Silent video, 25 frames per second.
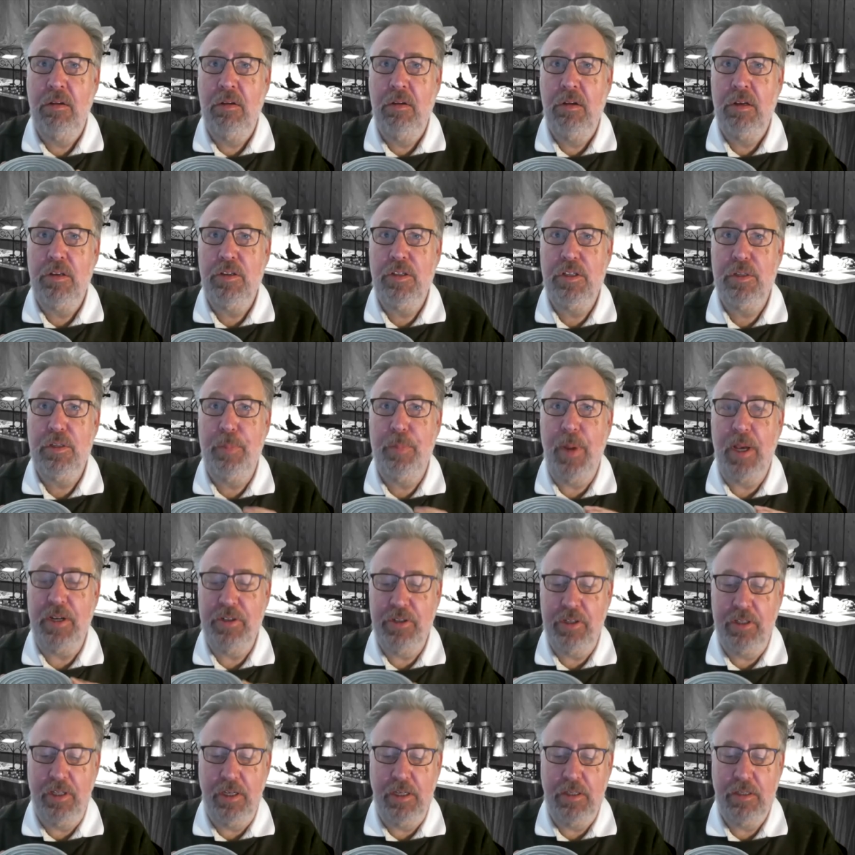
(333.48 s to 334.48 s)

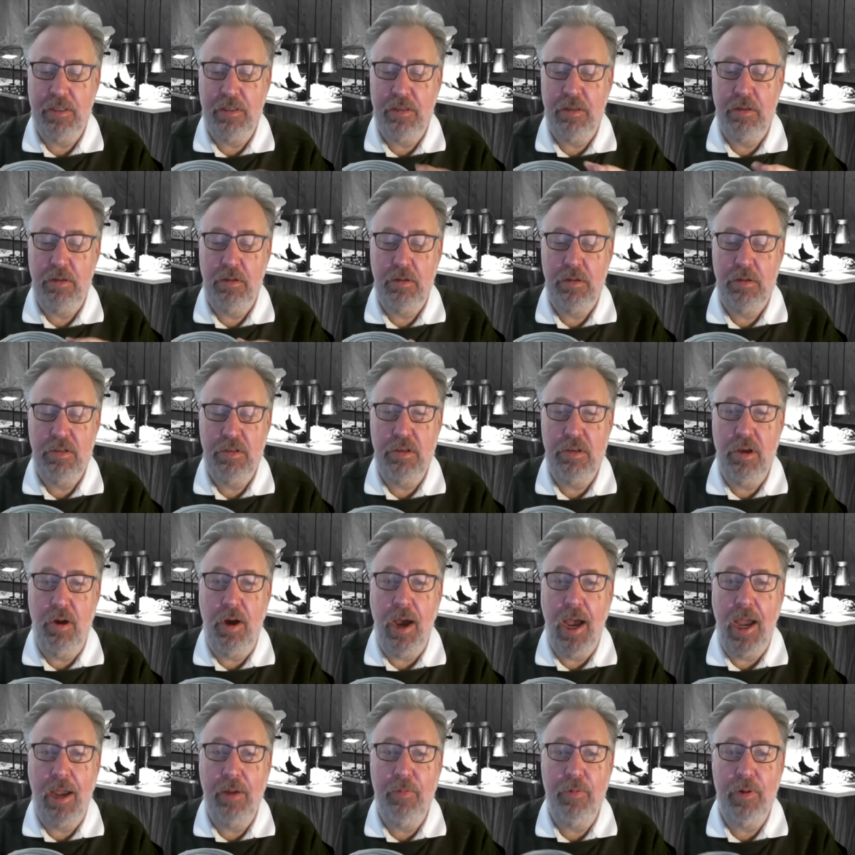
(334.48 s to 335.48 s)
specialist. So
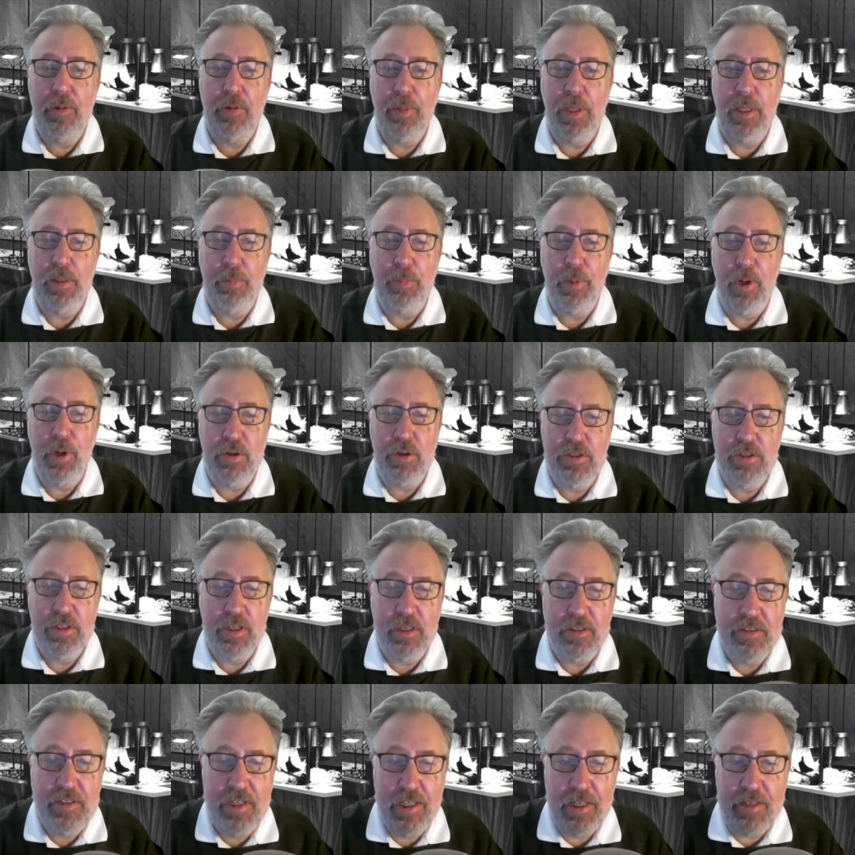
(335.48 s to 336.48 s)
I would be the
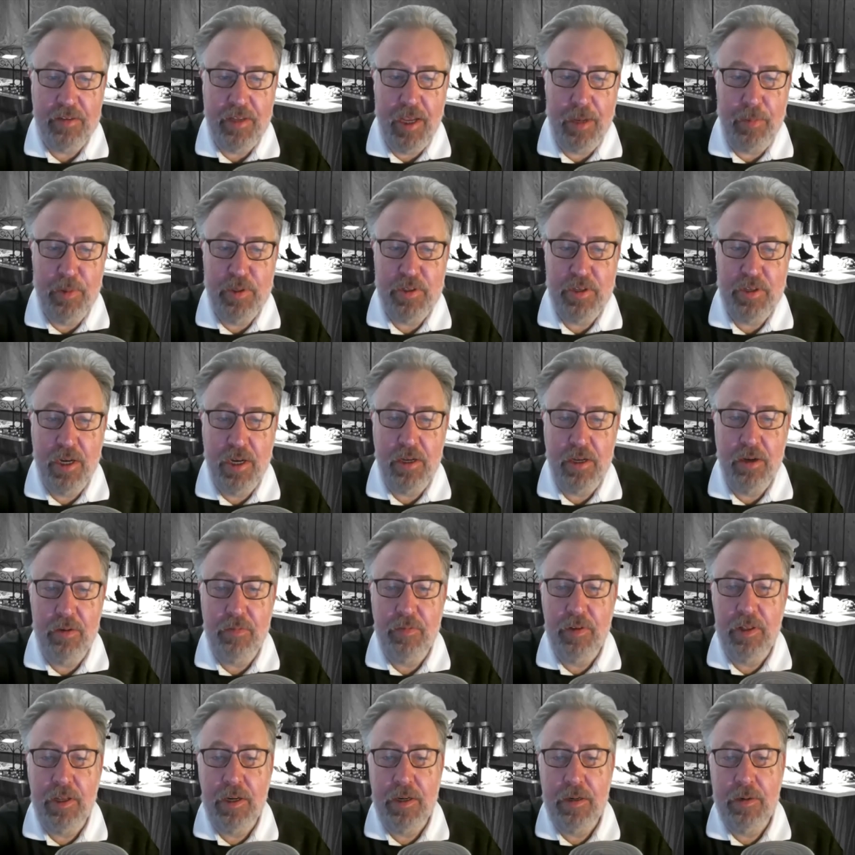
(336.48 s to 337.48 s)
person. See that table setting
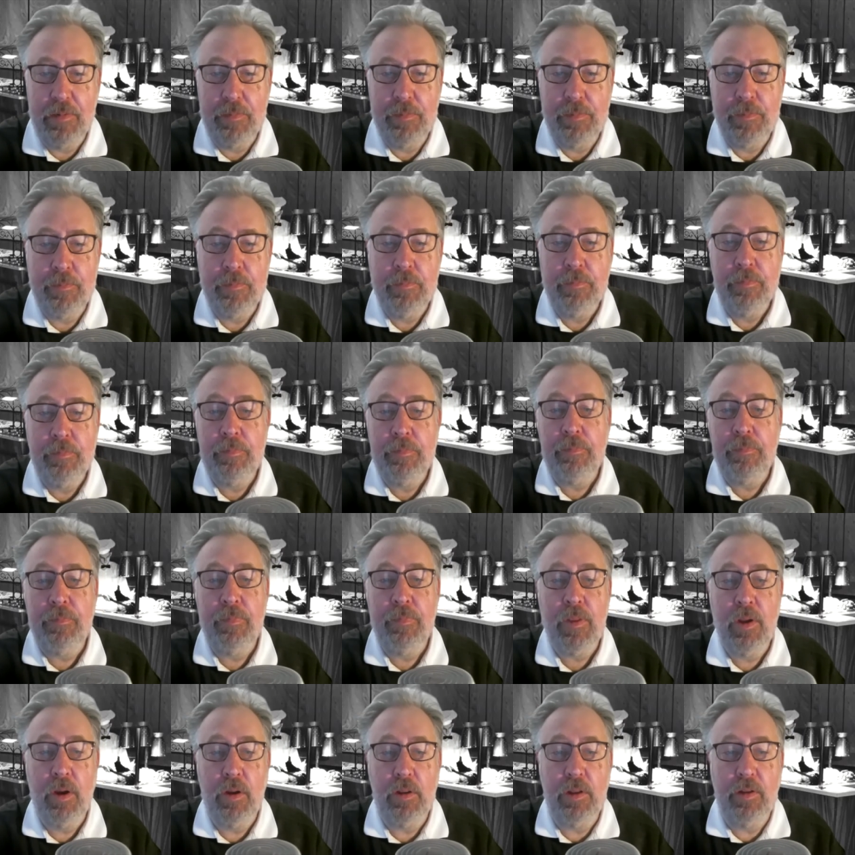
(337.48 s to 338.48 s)
over there
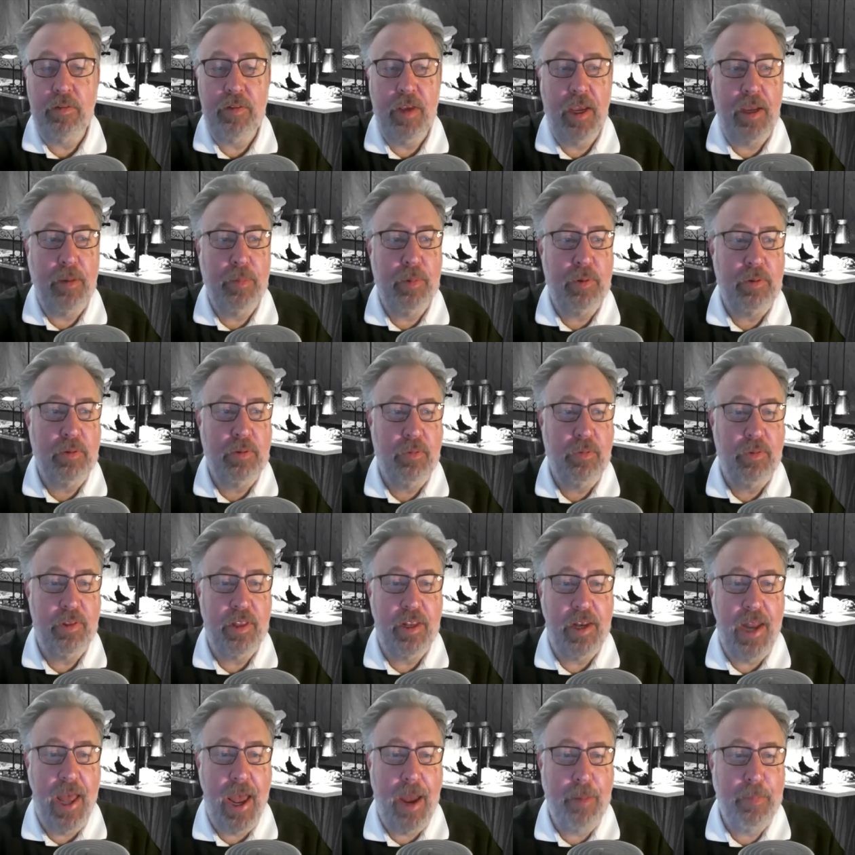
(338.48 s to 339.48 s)
on the table with the
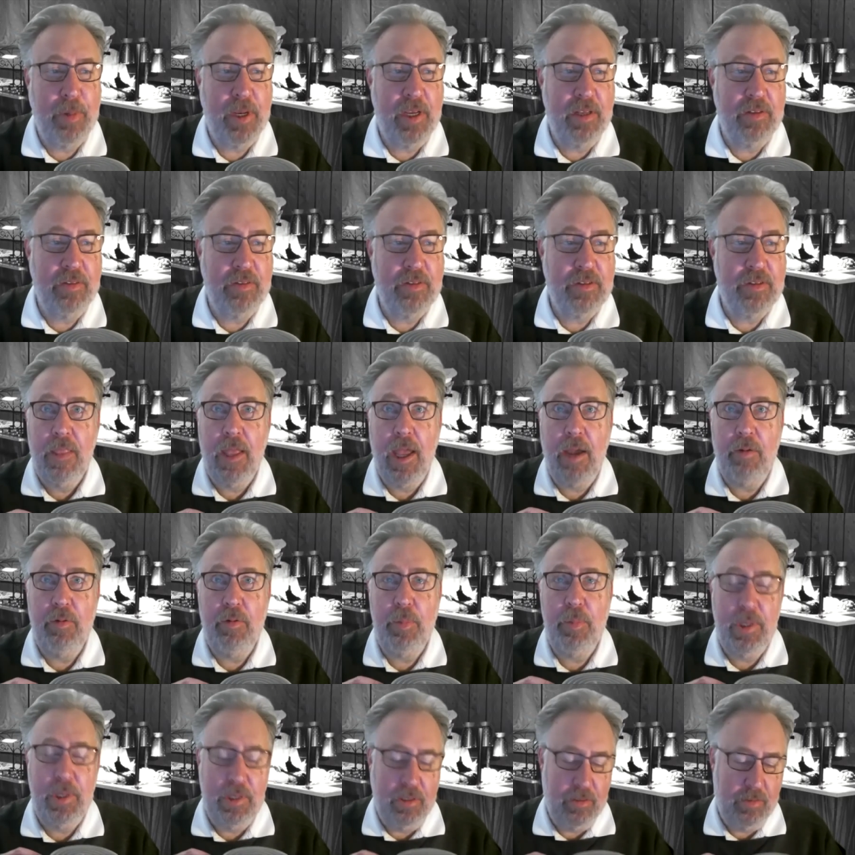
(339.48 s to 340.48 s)
napkins. I would
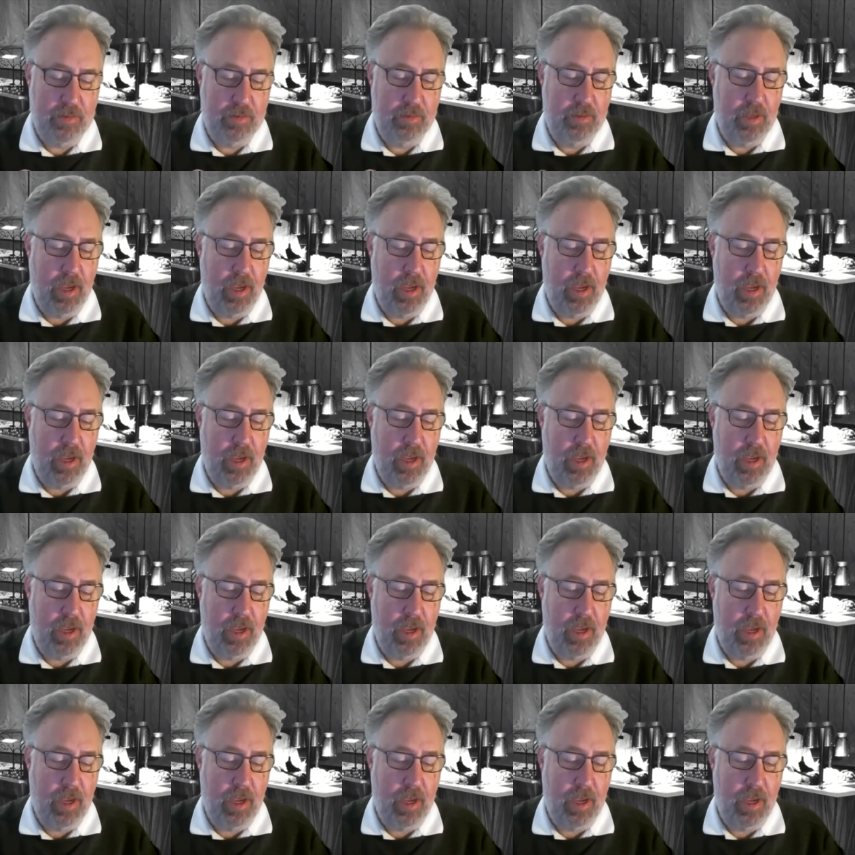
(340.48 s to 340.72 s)
be the.